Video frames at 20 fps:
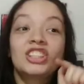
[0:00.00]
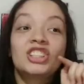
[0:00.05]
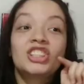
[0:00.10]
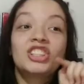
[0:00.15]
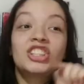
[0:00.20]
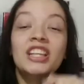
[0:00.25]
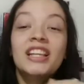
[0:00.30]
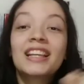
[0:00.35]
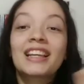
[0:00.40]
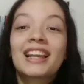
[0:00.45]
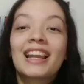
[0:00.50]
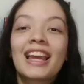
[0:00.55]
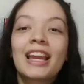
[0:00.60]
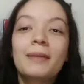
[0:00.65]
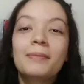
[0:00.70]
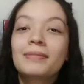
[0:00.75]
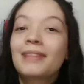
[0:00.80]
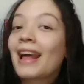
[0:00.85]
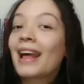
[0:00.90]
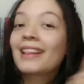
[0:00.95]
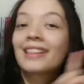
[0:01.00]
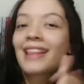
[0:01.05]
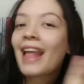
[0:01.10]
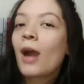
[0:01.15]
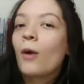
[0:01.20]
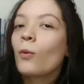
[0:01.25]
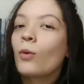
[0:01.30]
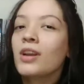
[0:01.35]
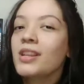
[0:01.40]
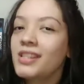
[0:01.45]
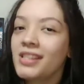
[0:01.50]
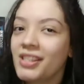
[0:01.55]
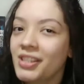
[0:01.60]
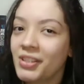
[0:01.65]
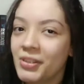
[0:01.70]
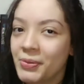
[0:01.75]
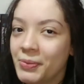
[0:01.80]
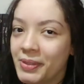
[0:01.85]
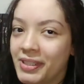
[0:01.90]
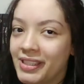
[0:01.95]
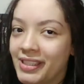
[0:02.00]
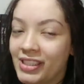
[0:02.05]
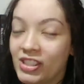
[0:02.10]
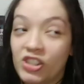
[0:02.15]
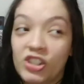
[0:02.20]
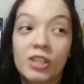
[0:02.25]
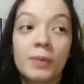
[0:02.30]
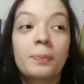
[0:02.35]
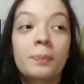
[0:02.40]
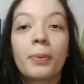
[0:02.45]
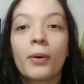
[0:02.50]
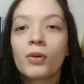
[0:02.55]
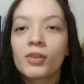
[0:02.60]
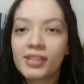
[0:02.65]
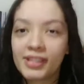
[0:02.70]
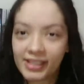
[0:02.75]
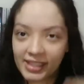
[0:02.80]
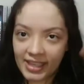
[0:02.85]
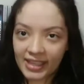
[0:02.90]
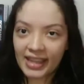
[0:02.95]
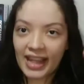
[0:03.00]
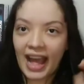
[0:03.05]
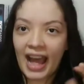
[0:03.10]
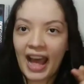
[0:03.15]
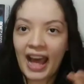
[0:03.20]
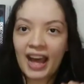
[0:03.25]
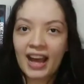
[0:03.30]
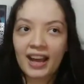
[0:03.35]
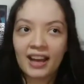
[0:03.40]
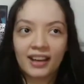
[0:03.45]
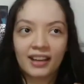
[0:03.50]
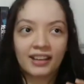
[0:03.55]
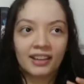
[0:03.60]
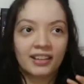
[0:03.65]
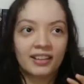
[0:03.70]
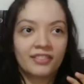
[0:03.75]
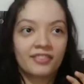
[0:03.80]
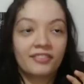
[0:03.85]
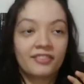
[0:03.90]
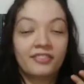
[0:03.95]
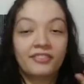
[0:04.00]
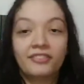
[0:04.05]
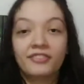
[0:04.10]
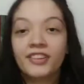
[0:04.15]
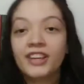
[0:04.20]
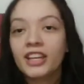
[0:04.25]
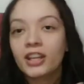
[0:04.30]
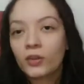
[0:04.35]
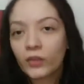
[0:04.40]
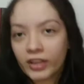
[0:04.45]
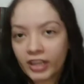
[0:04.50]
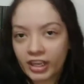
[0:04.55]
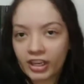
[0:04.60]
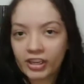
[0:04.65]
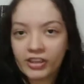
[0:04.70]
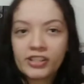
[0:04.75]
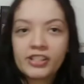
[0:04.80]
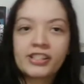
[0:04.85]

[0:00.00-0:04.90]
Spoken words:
she claimed that that wasn't the reason. She posted a video in her